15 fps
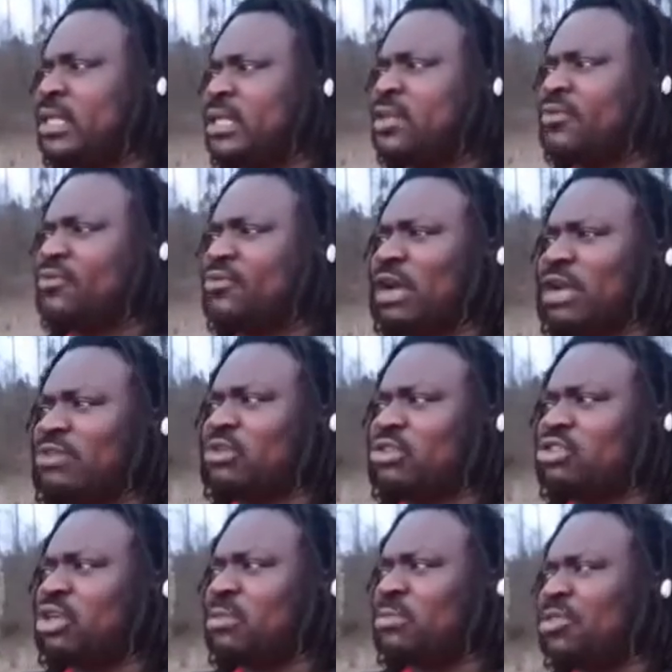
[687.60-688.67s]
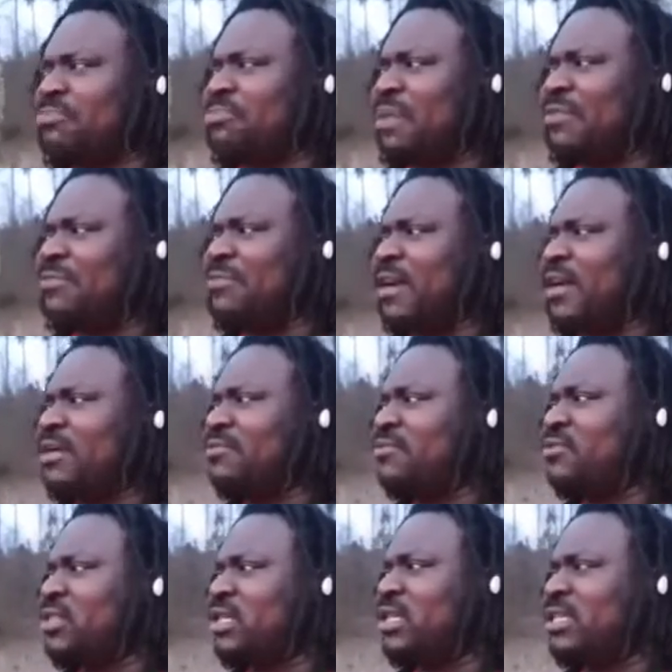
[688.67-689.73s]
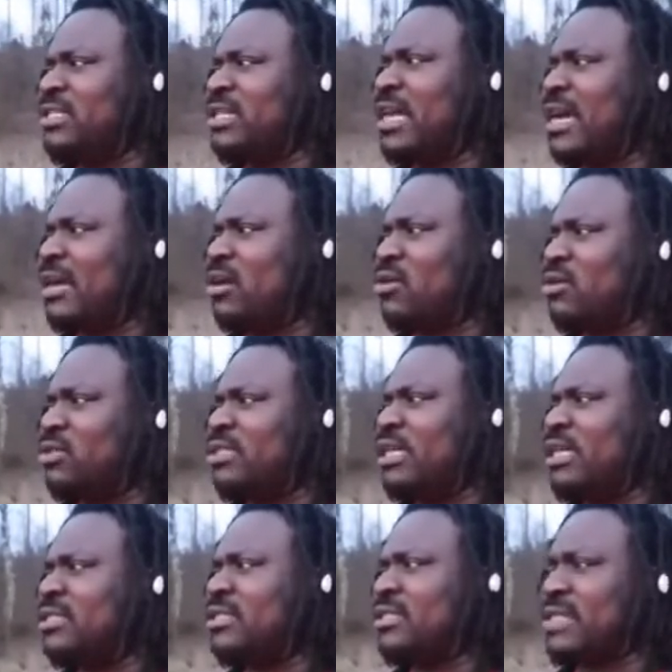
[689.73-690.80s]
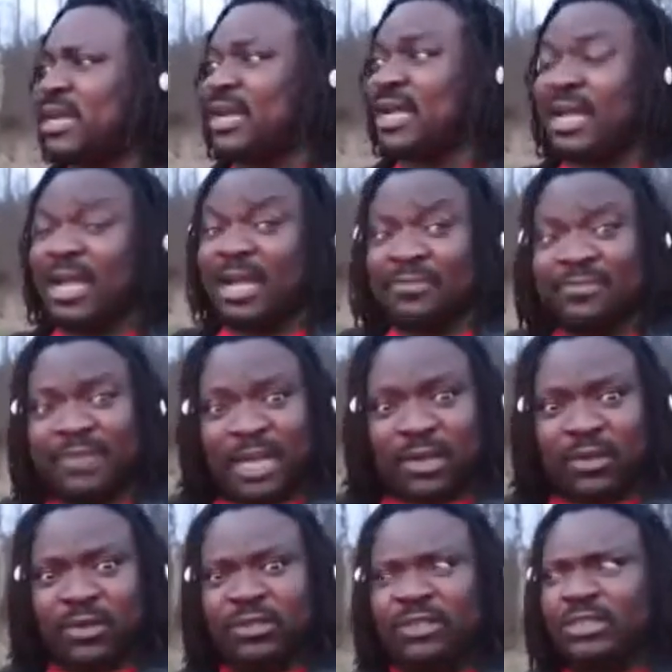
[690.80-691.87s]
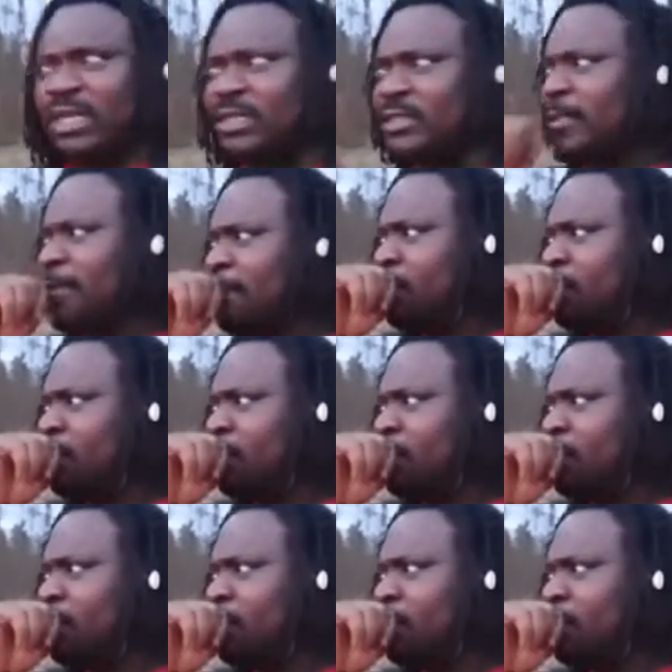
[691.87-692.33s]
If you're also some of my fans, you need our contact. Now I have a contact.